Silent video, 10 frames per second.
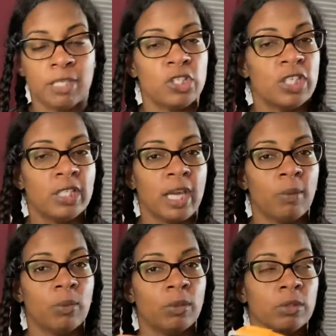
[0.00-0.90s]
she and I
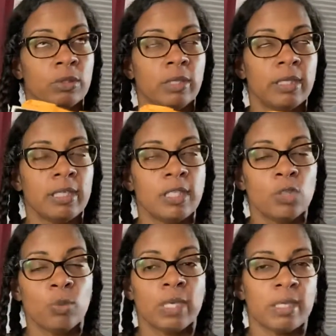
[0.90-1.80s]
will, I think each
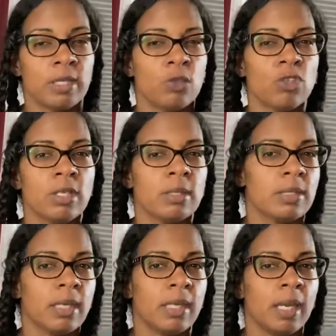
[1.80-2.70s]
week, I think usually on
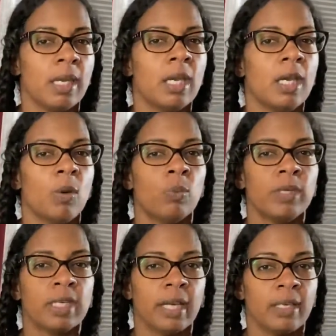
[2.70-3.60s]
Sunday, we
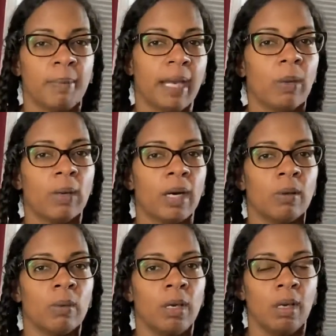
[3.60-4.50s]
kind of
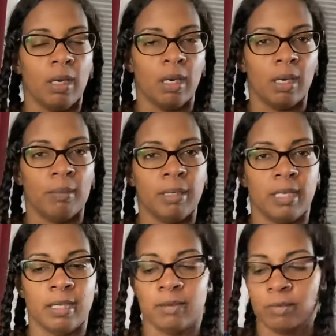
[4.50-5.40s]
powwow
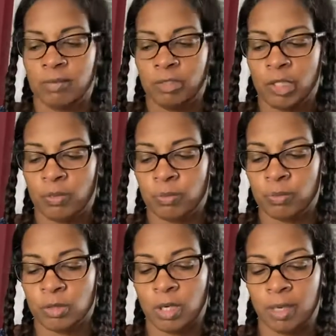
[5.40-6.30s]
and, you know,
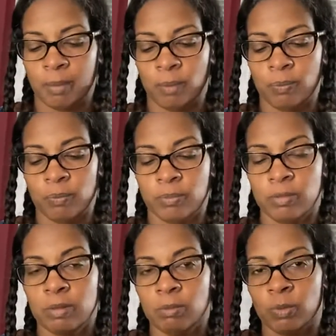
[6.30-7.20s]
talk about
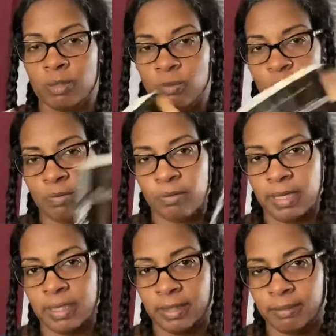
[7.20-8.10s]
what we've
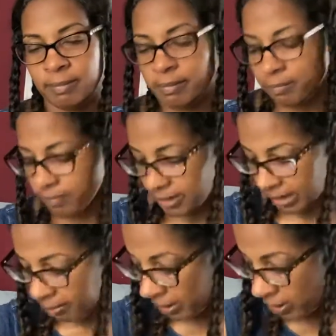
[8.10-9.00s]
read and think
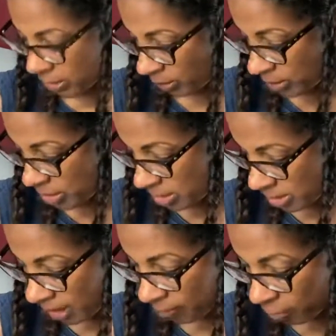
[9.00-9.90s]
about. So this is,
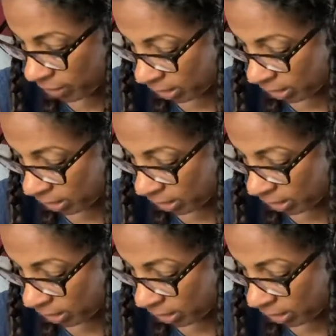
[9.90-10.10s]
I'm really